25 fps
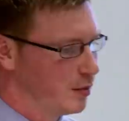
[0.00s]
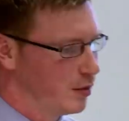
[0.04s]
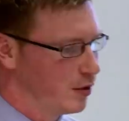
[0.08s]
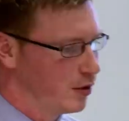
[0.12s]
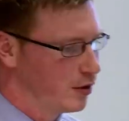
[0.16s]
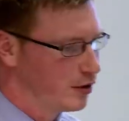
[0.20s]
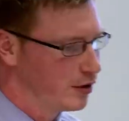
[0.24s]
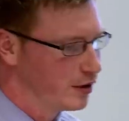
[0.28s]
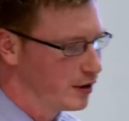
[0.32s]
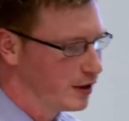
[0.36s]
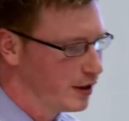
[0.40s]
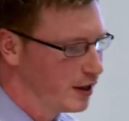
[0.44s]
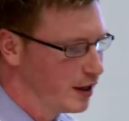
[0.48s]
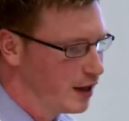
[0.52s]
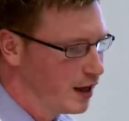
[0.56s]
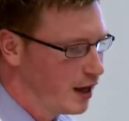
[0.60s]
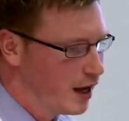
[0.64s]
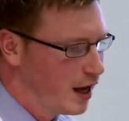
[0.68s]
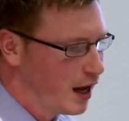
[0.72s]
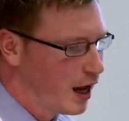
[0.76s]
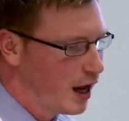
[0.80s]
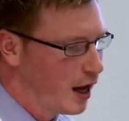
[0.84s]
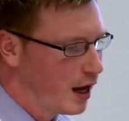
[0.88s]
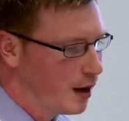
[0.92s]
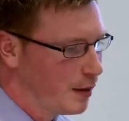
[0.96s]
on board.
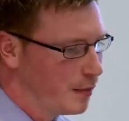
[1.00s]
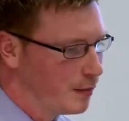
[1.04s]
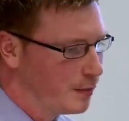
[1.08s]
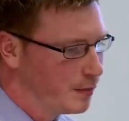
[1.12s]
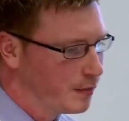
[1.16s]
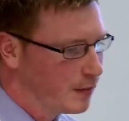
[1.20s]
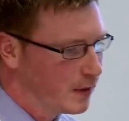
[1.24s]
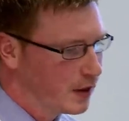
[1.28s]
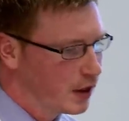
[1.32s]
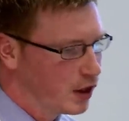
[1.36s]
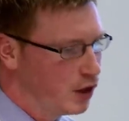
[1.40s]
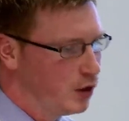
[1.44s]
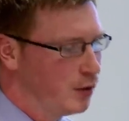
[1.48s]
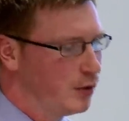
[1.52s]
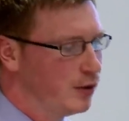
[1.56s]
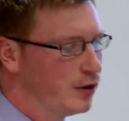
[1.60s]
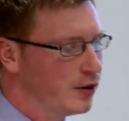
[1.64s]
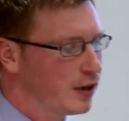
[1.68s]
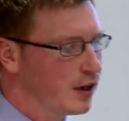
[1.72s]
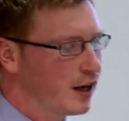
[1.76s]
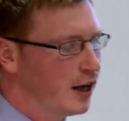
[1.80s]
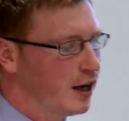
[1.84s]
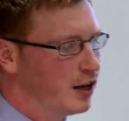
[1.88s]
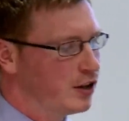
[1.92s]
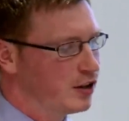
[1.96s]

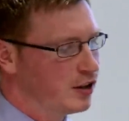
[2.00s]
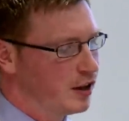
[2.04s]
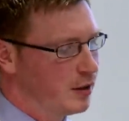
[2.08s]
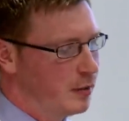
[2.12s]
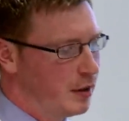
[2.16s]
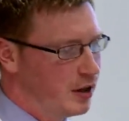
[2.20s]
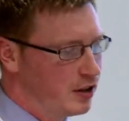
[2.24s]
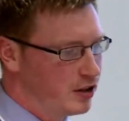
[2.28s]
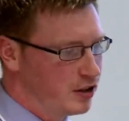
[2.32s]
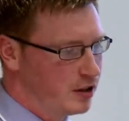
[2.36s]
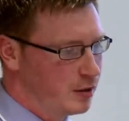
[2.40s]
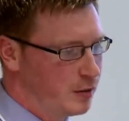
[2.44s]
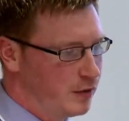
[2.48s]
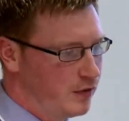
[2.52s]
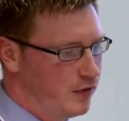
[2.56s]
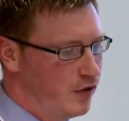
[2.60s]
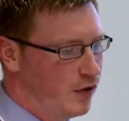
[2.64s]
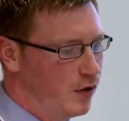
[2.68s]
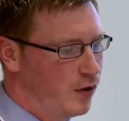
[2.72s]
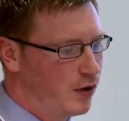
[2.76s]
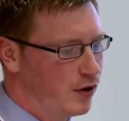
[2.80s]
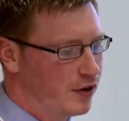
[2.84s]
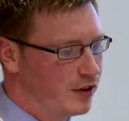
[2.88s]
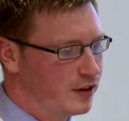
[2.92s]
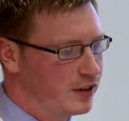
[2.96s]
Communication, I mentioned it
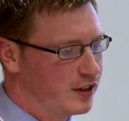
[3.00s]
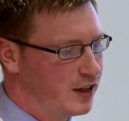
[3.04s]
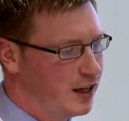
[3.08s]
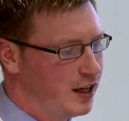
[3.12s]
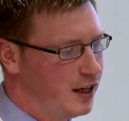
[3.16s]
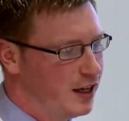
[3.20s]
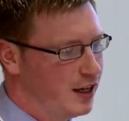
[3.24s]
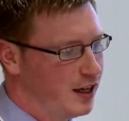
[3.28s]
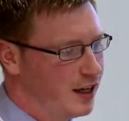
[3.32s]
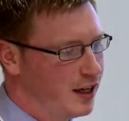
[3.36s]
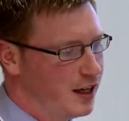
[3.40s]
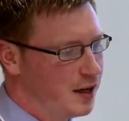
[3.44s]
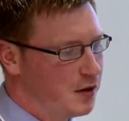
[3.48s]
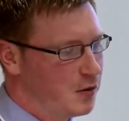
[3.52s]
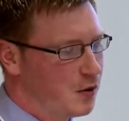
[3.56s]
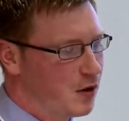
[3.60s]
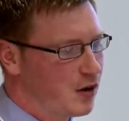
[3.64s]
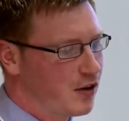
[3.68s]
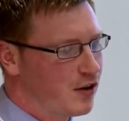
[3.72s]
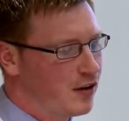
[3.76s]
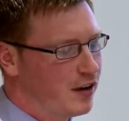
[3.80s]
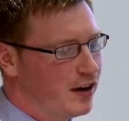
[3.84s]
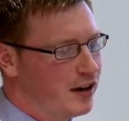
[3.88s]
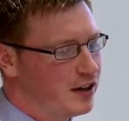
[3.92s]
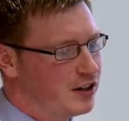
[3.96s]
before, is key.
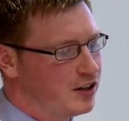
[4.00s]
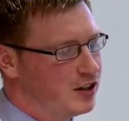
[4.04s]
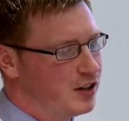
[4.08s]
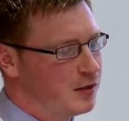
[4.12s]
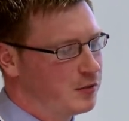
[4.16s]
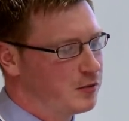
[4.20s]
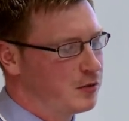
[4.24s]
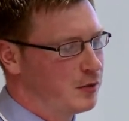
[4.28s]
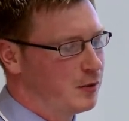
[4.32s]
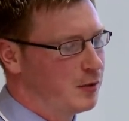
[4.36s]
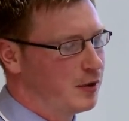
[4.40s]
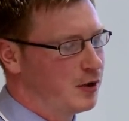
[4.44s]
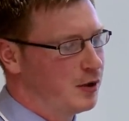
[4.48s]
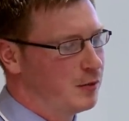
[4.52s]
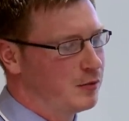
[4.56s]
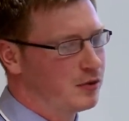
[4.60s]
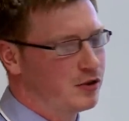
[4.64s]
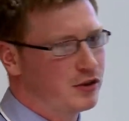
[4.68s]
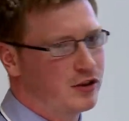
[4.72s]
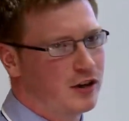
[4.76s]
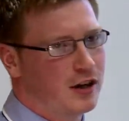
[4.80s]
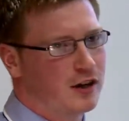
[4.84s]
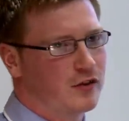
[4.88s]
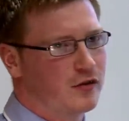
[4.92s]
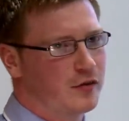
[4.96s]
Work relationships will become
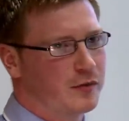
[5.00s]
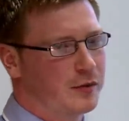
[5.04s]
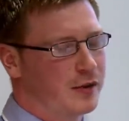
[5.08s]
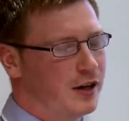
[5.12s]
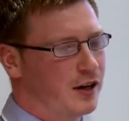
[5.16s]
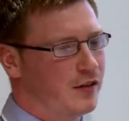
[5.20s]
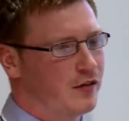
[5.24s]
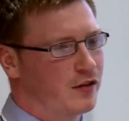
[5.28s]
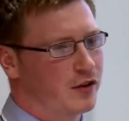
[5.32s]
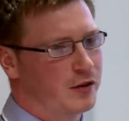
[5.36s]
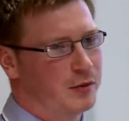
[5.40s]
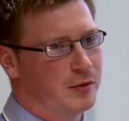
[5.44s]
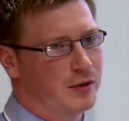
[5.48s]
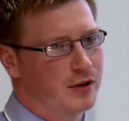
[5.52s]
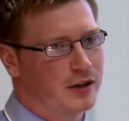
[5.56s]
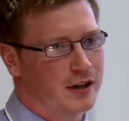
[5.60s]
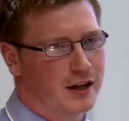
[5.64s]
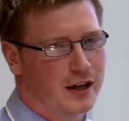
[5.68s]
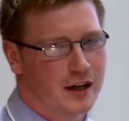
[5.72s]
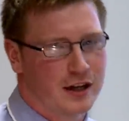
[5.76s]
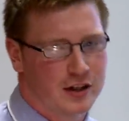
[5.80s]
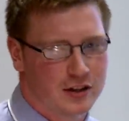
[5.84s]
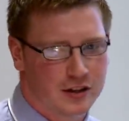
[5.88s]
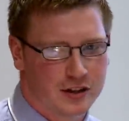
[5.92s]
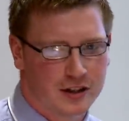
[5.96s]
strong from clever
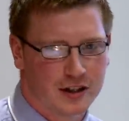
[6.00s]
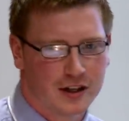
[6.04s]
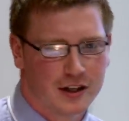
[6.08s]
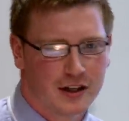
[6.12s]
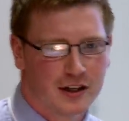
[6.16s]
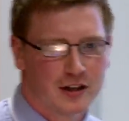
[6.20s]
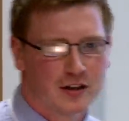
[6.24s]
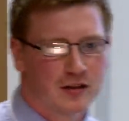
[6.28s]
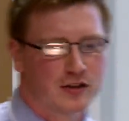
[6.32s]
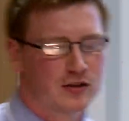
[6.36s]
communication.